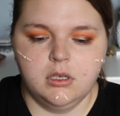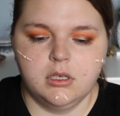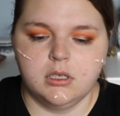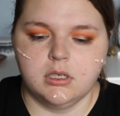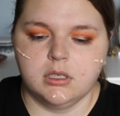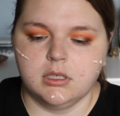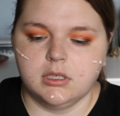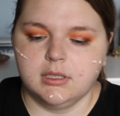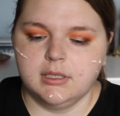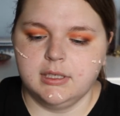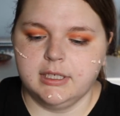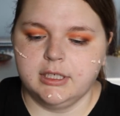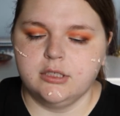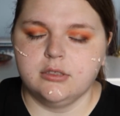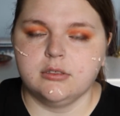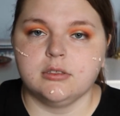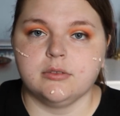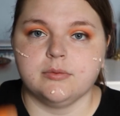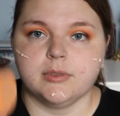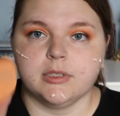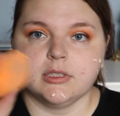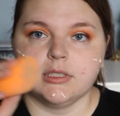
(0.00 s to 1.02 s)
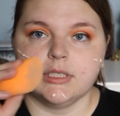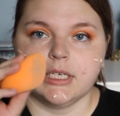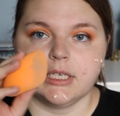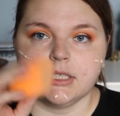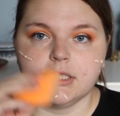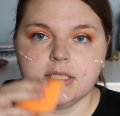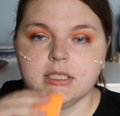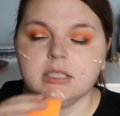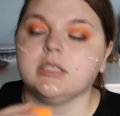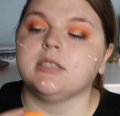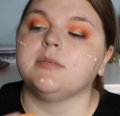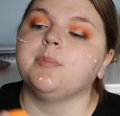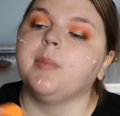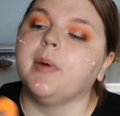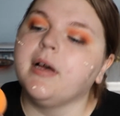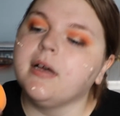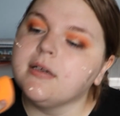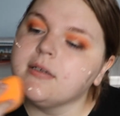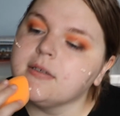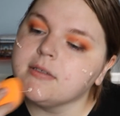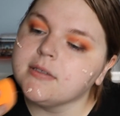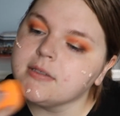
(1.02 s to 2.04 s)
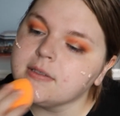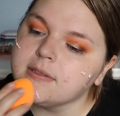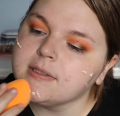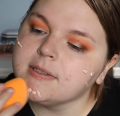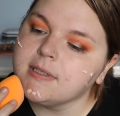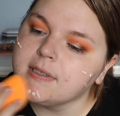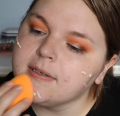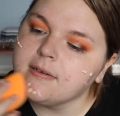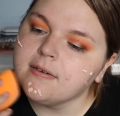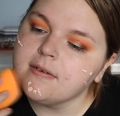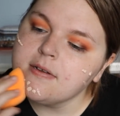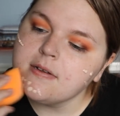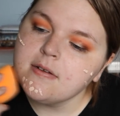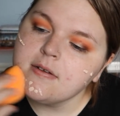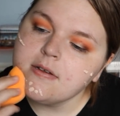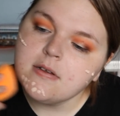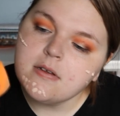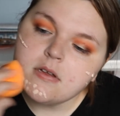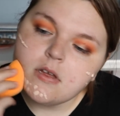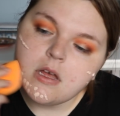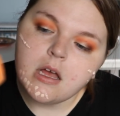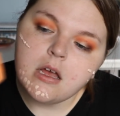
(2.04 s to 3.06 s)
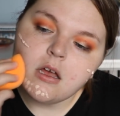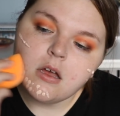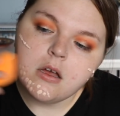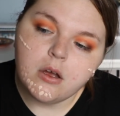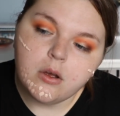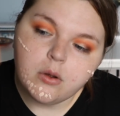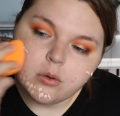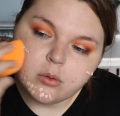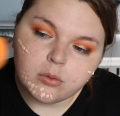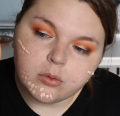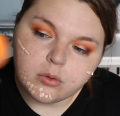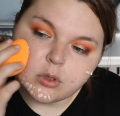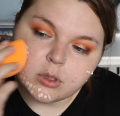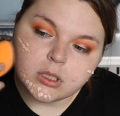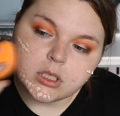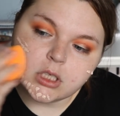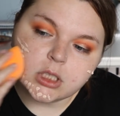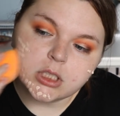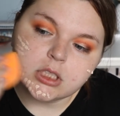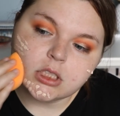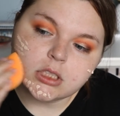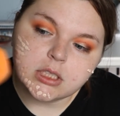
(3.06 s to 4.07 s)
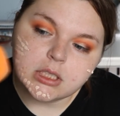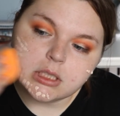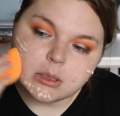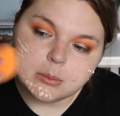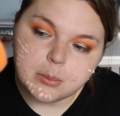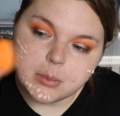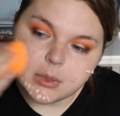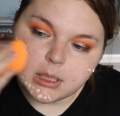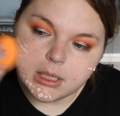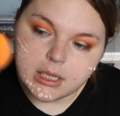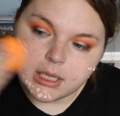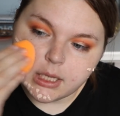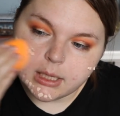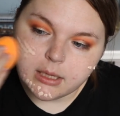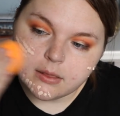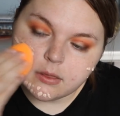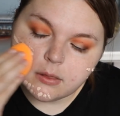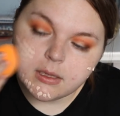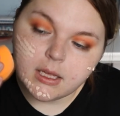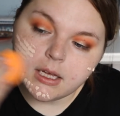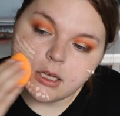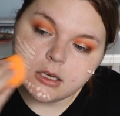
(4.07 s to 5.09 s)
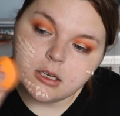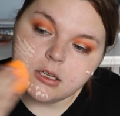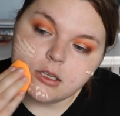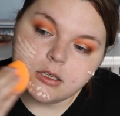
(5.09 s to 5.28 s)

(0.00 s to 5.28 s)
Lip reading: And I use a Real Technique sponge. We're just gonna blend that